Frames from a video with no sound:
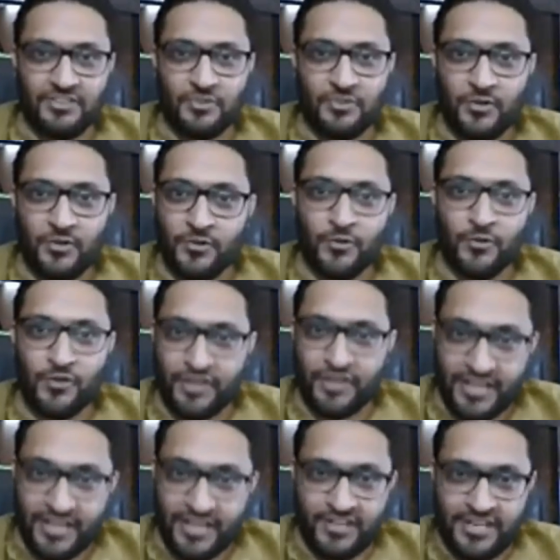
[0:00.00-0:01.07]
So, you know,
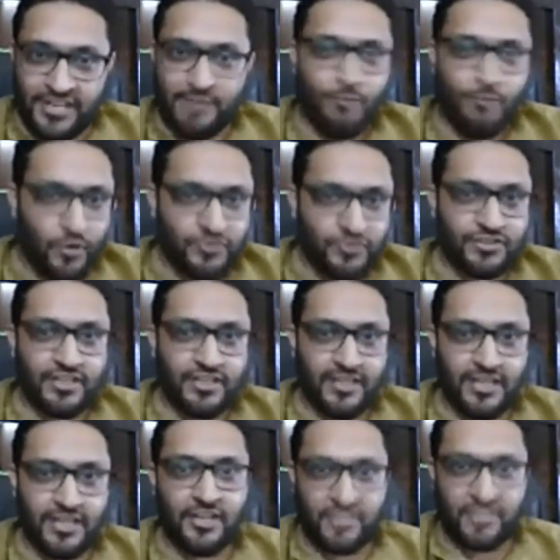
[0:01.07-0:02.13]
read, read books,
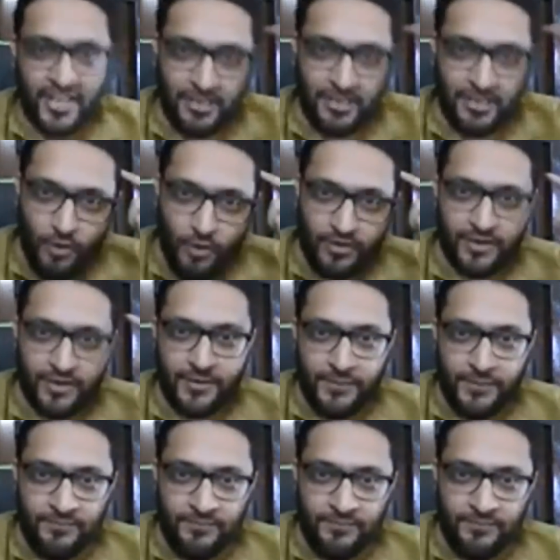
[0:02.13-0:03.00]
think more.